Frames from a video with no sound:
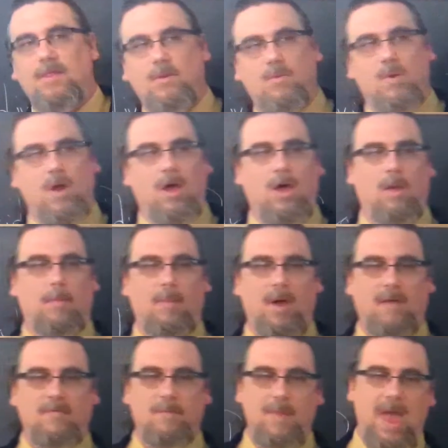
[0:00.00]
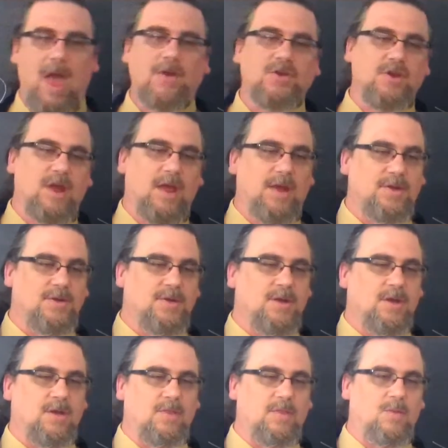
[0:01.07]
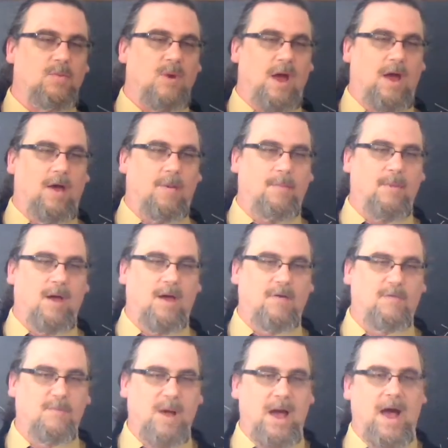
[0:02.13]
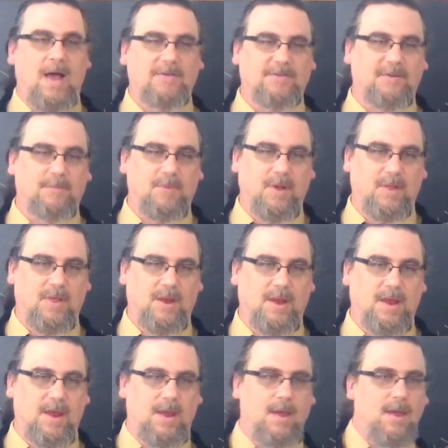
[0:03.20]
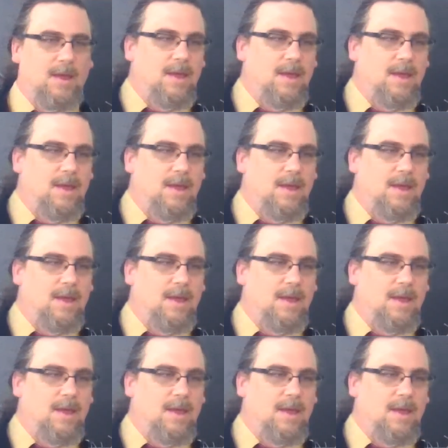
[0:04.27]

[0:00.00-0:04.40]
the realm of imagination, in the realm of possibility,